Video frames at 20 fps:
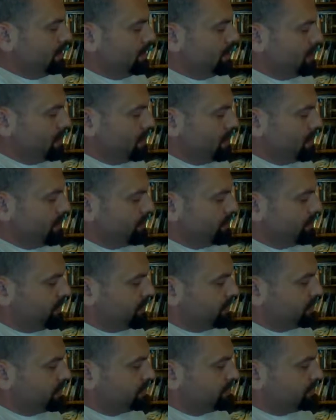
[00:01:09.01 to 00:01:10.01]
Um, he
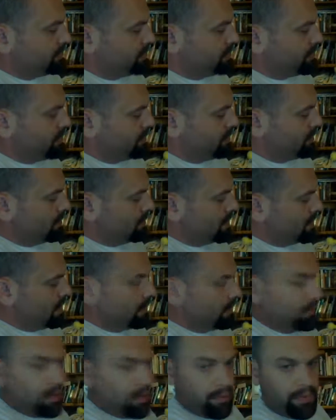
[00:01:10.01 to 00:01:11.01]
was
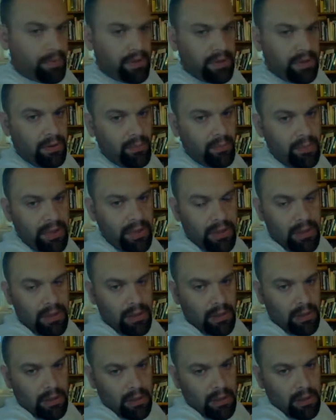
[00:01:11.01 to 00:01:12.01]
held up a little bit
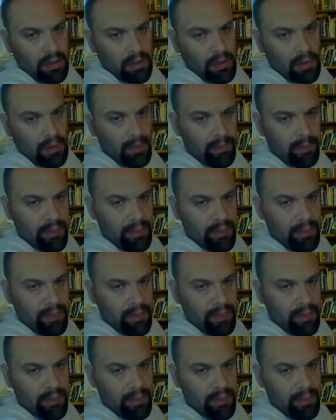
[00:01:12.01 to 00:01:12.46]
um,